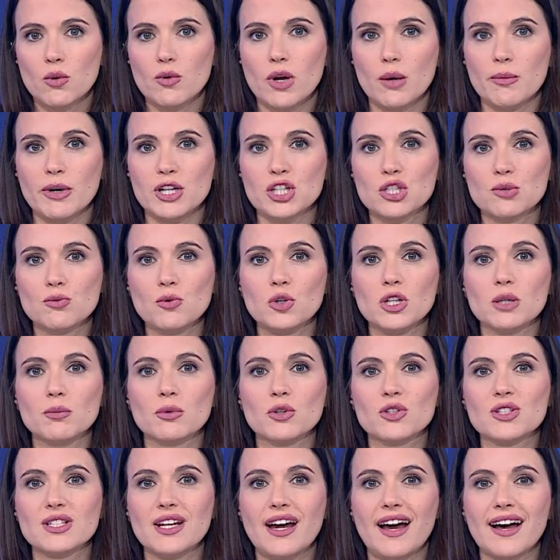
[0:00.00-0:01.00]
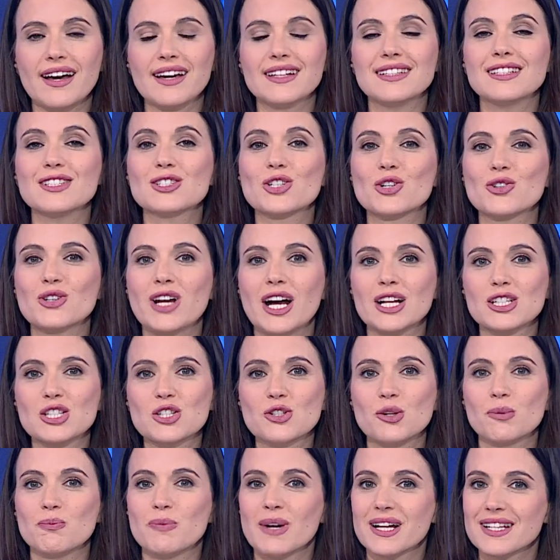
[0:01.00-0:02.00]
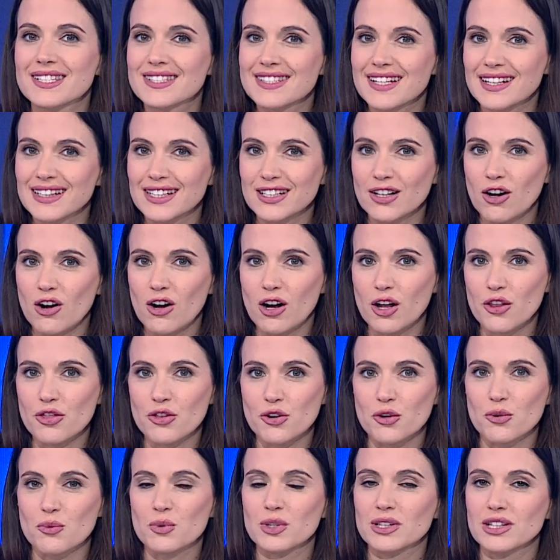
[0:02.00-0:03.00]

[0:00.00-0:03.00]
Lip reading: Rabbi Shmuley Boteach, an international best-selling author,